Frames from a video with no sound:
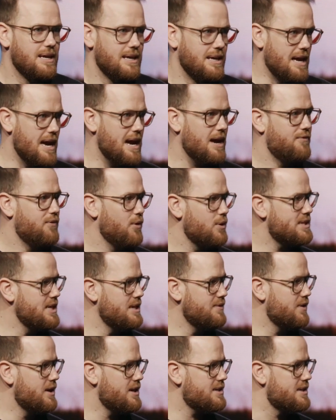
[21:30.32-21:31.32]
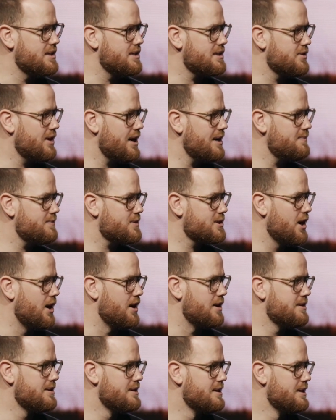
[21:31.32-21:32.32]
Yeah, 14 verses, all right? So
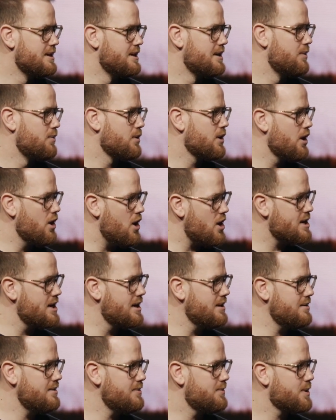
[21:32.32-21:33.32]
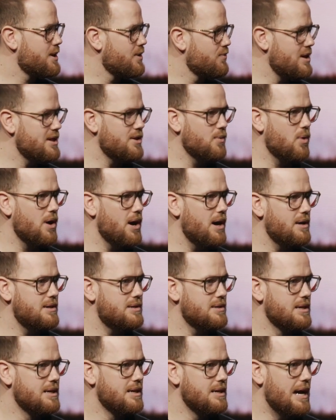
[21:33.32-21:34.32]
we're going to lock in, we're going to read the
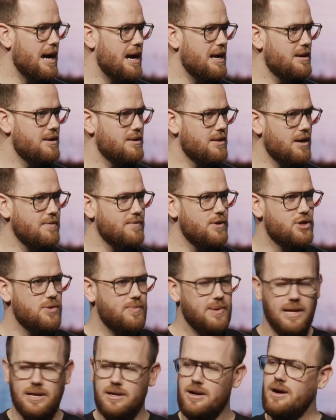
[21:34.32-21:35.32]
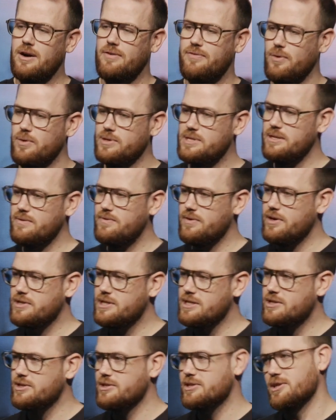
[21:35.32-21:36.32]
word, and none of you should be like, oh, 14
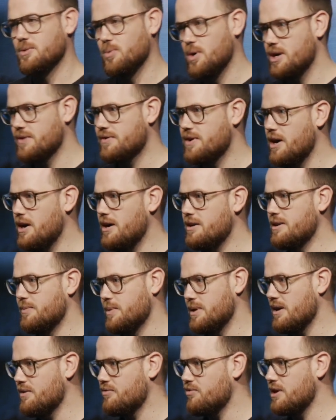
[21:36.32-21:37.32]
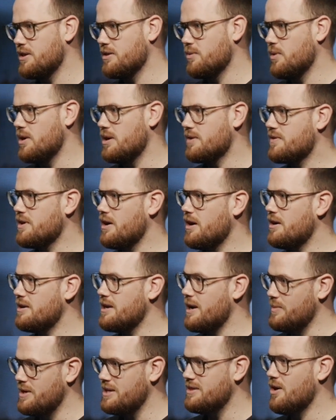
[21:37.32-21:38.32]
verses, because it's the word of God, and we love reading the word of God,
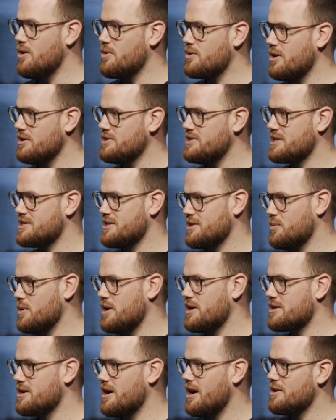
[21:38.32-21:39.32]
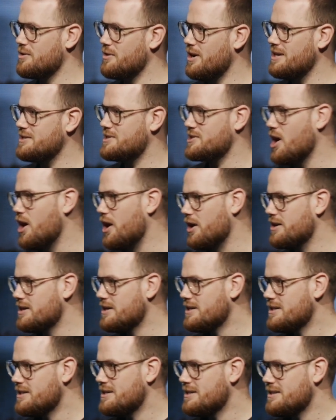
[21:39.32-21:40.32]
and we need the whole context of the word of God, all right? So
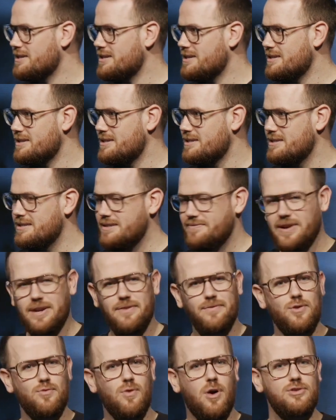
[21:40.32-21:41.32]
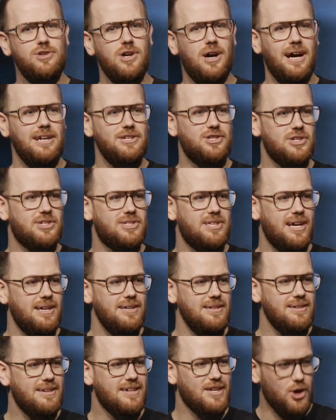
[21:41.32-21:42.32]
if any of you rolled your eyes just
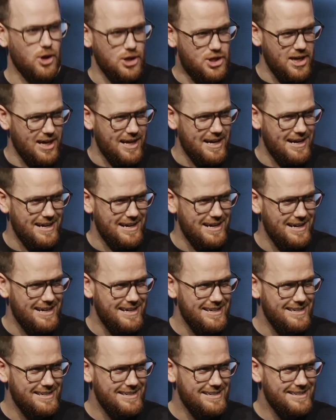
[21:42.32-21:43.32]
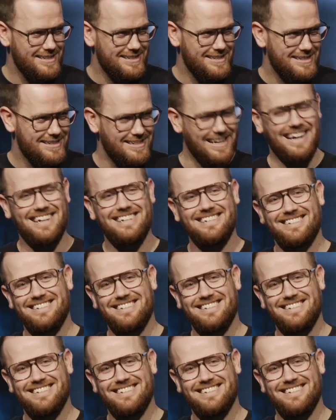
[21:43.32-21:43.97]
then, gotcha. Nah.